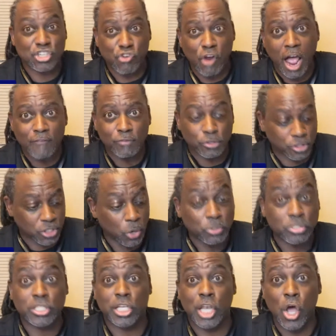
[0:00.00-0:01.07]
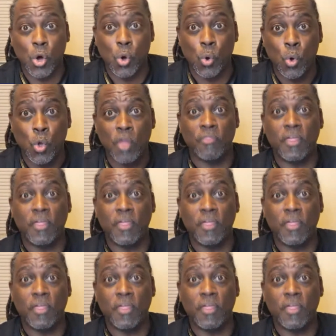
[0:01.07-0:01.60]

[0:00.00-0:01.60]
travels so slow